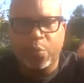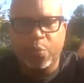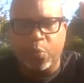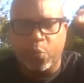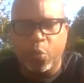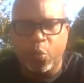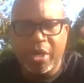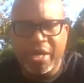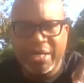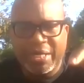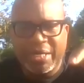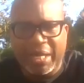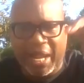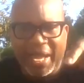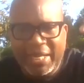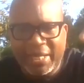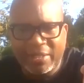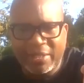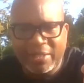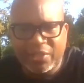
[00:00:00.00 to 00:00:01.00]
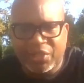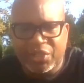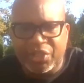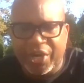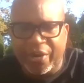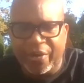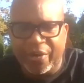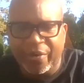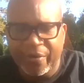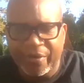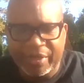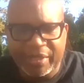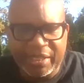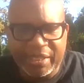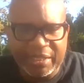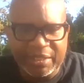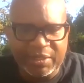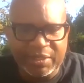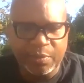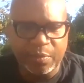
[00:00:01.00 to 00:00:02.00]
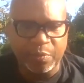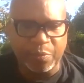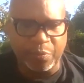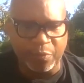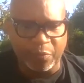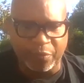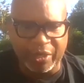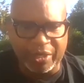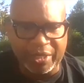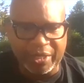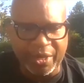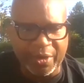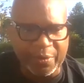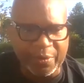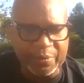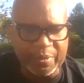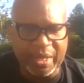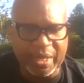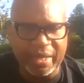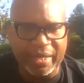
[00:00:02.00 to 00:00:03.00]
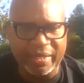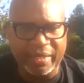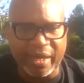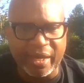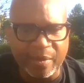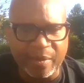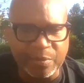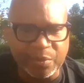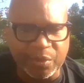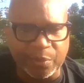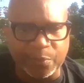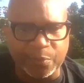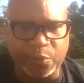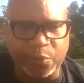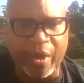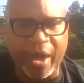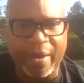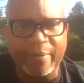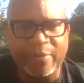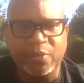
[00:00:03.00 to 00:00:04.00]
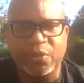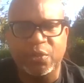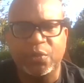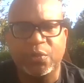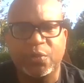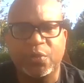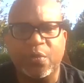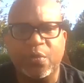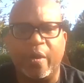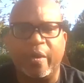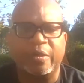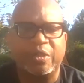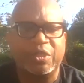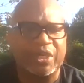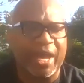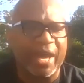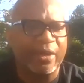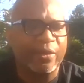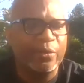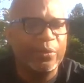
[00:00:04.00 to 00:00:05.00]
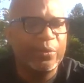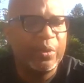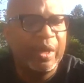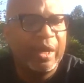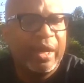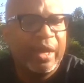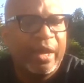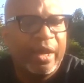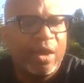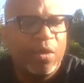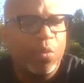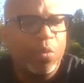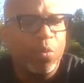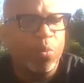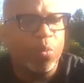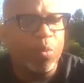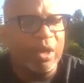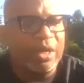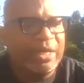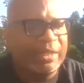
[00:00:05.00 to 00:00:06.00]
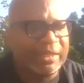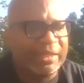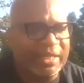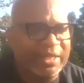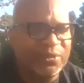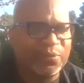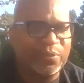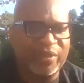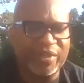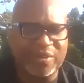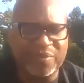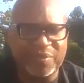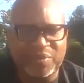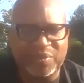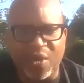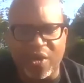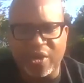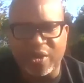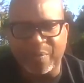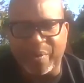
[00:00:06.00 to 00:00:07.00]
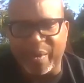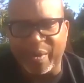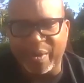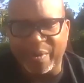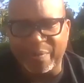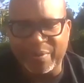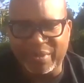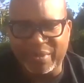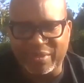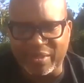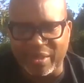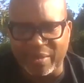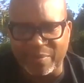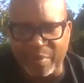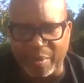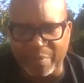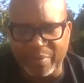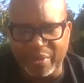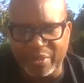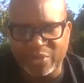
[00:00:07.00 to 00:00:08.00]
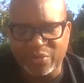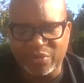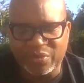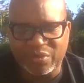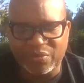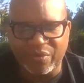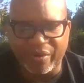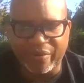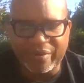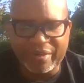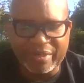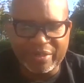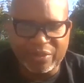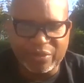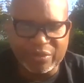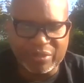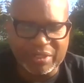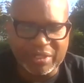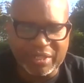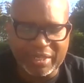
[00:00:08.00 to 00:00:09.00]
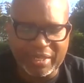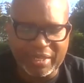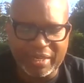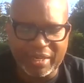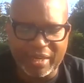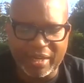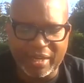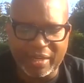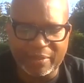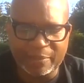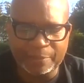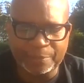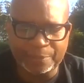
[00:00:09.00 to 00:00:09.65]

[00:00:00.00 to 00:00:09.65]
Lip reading: would like and share this video and subscribe to our channel, one of the things we're going to be talking about, and very interested in